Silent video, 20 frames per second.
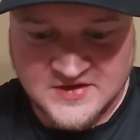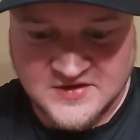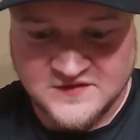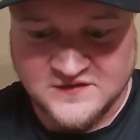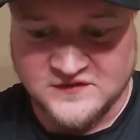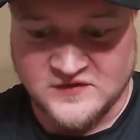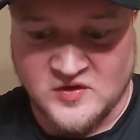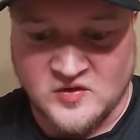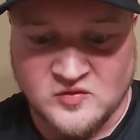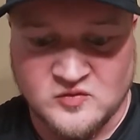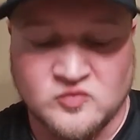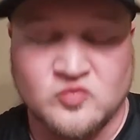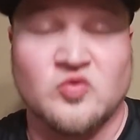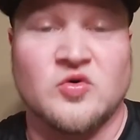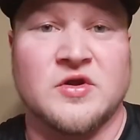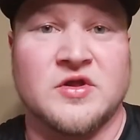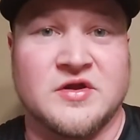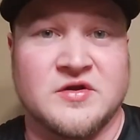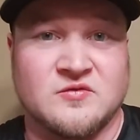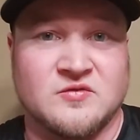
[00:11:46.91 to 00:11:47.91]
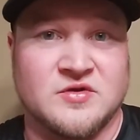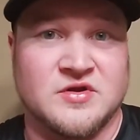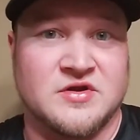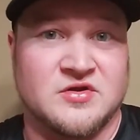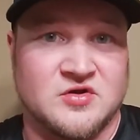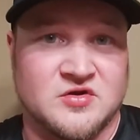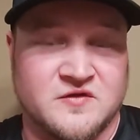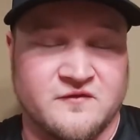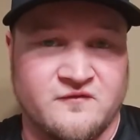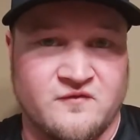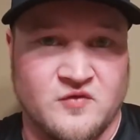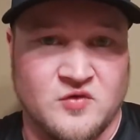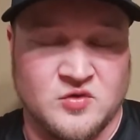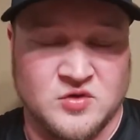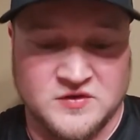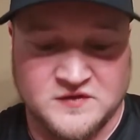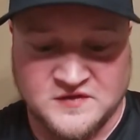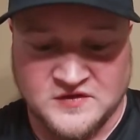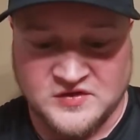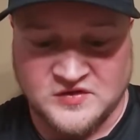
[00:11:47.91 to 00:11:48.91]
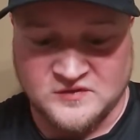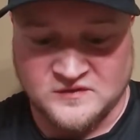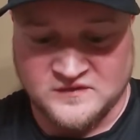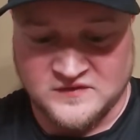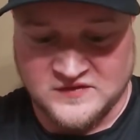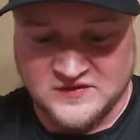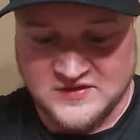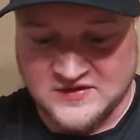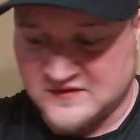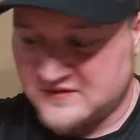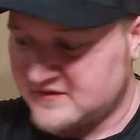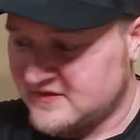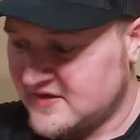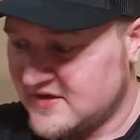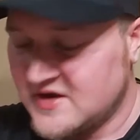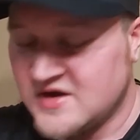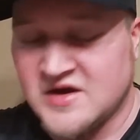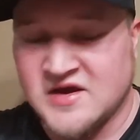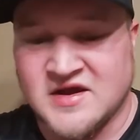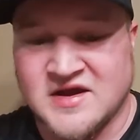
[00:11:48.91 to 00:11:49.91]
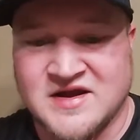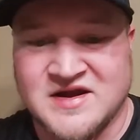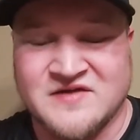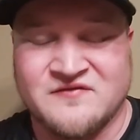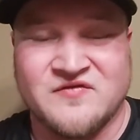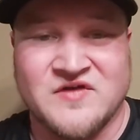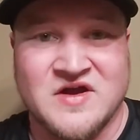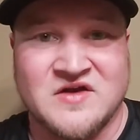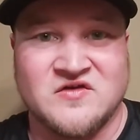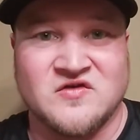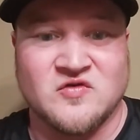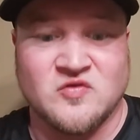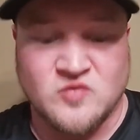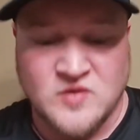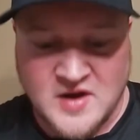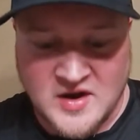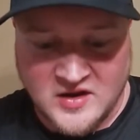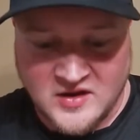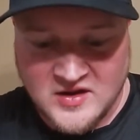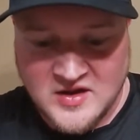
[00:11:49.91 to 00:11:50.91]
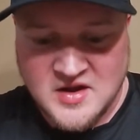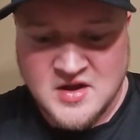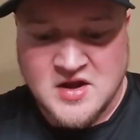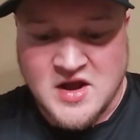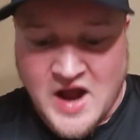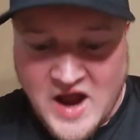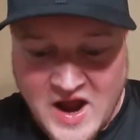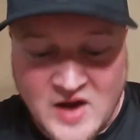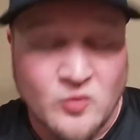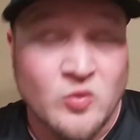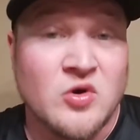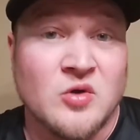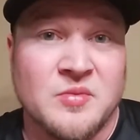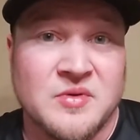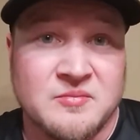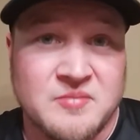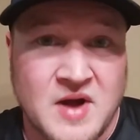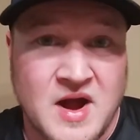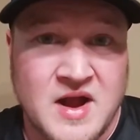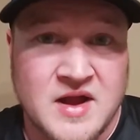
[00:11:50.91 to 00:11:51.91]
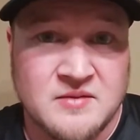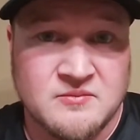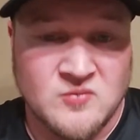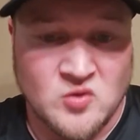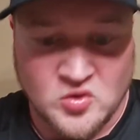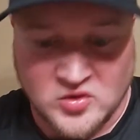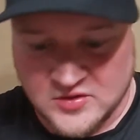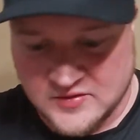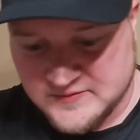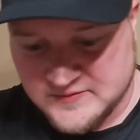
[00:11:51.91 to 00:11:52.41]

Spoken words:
So really, really looking forward to using these. And if they do well, I will be buying more.